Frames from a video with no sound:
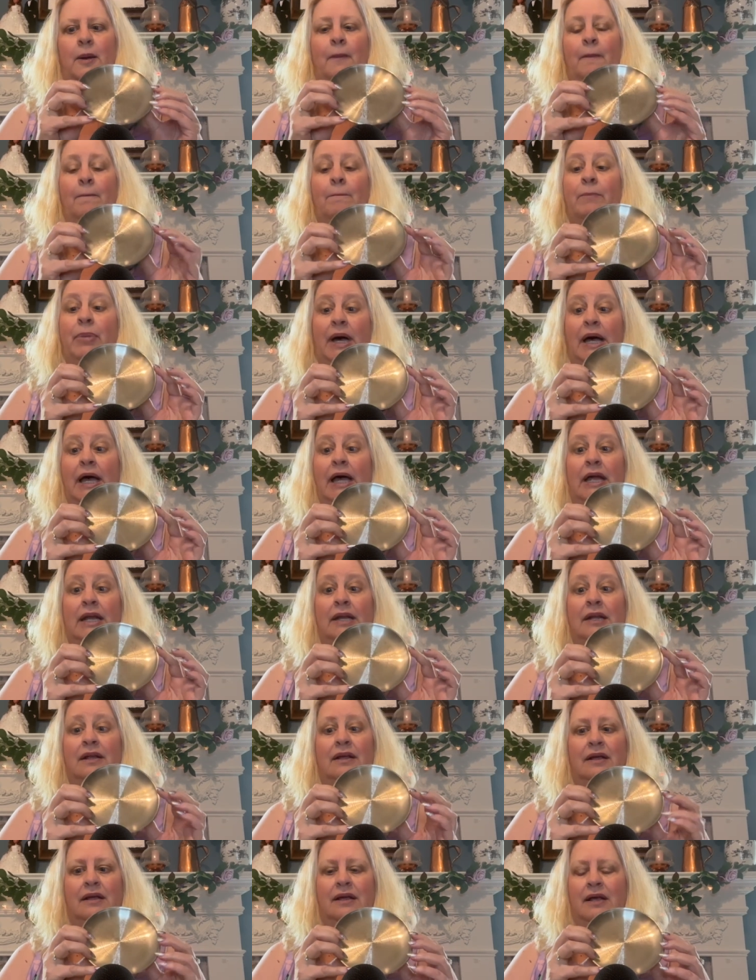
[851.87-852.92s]
but
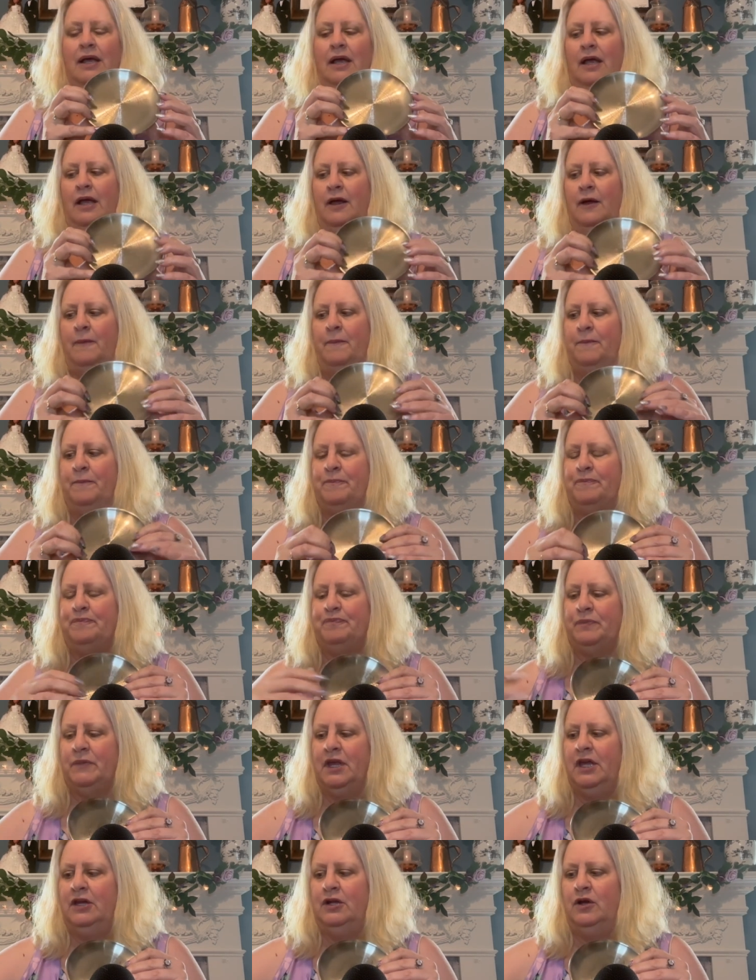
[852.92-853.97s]

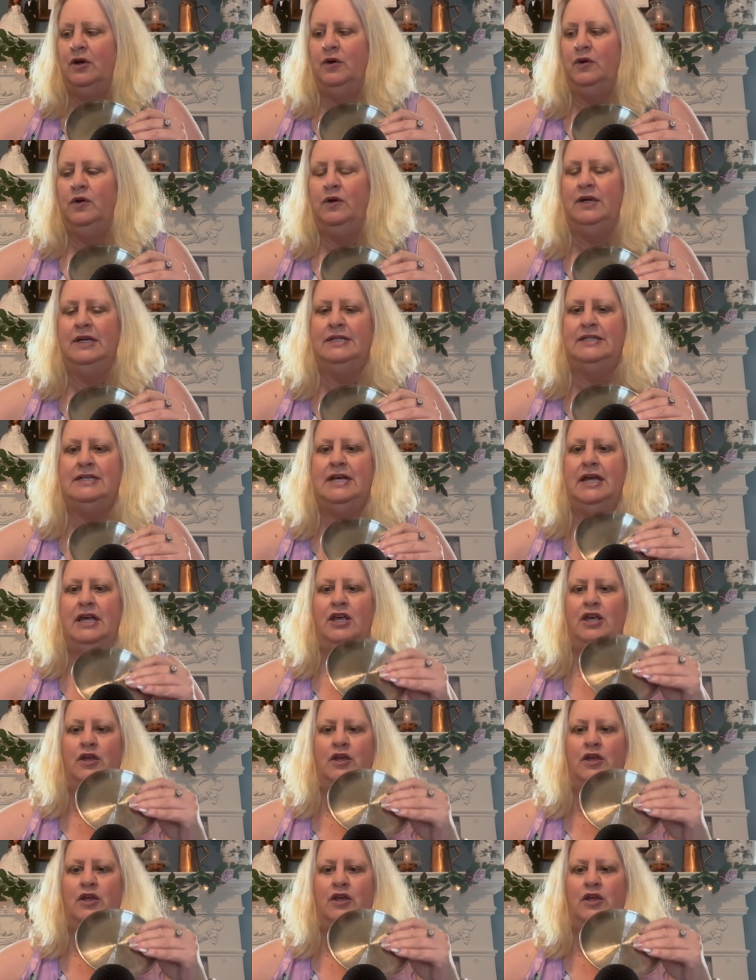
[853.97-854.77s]
you can take